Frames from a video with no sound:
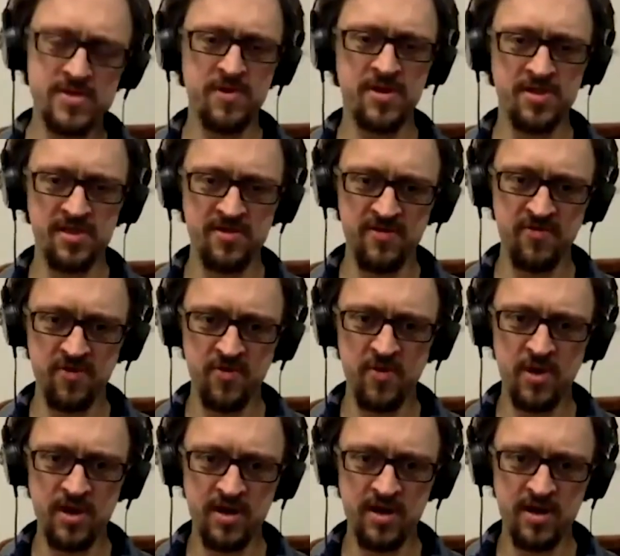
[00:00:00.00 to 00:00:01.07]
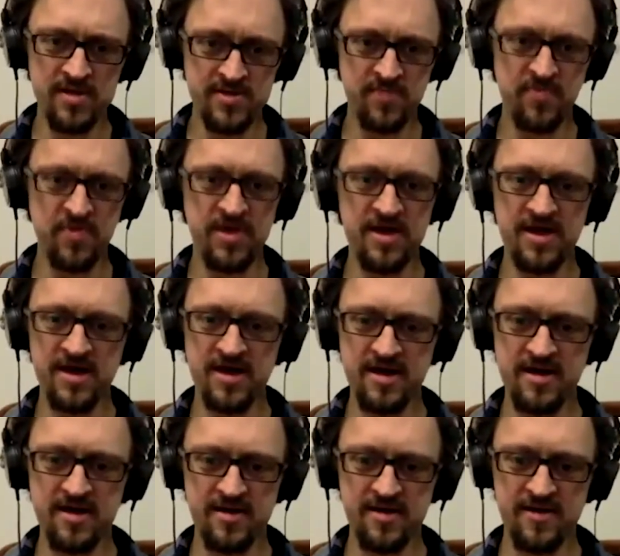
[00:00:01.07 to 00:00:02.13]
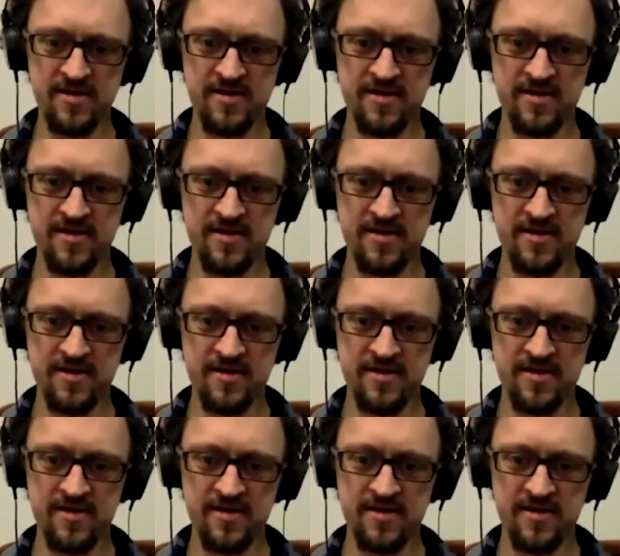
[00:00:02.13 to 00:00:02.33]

make a living for a while as a P I?